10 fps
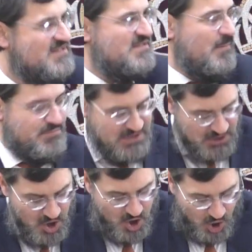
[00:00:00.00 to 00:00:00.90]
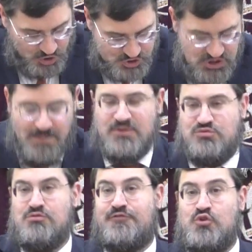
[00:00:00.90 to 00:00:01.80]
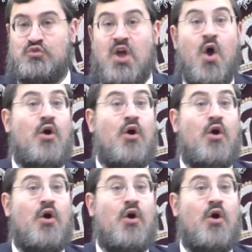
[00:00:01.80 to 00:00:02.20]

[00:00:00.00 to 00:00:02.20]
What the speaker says: something on Shabbos through food.